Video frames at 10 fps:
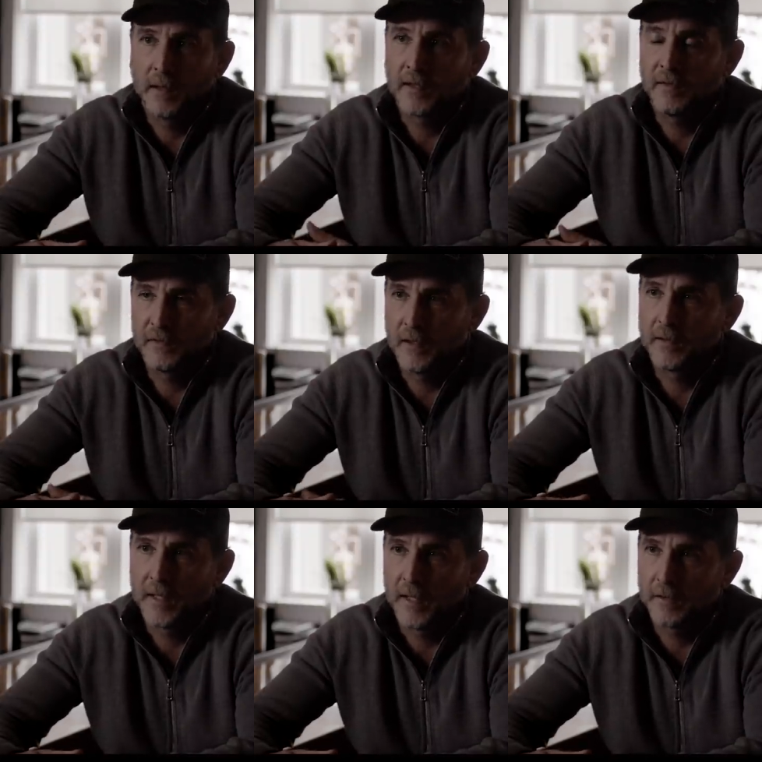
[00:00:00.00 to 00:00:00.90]
like I
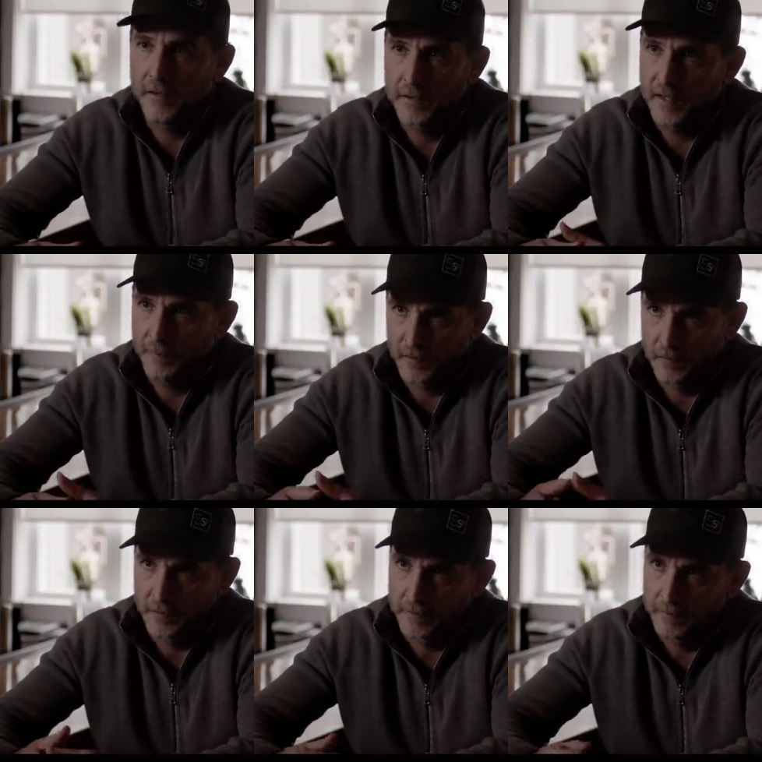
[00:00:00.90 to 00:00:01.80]
failed in that area,
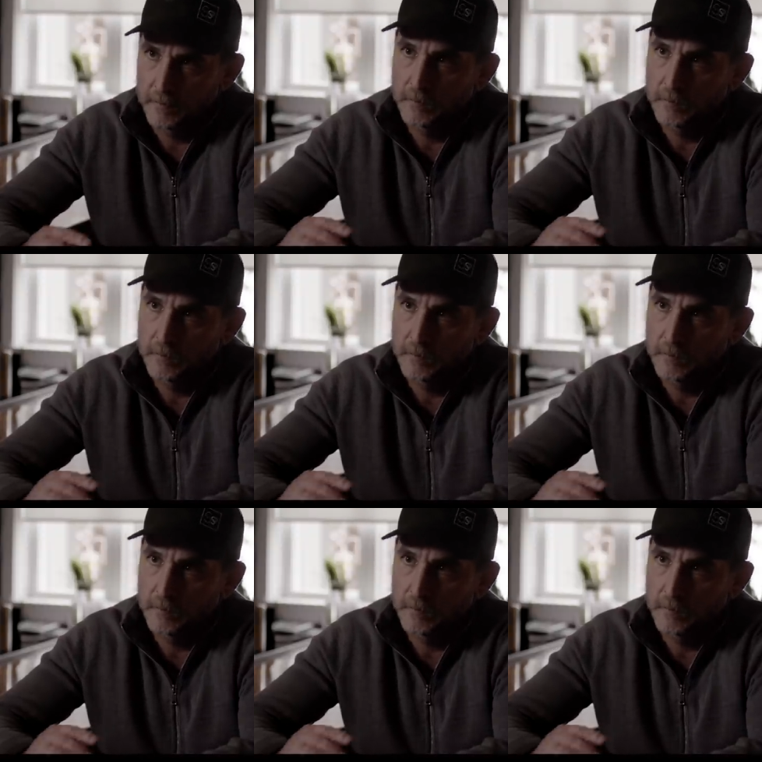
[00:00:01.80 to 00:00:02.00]
absolutely.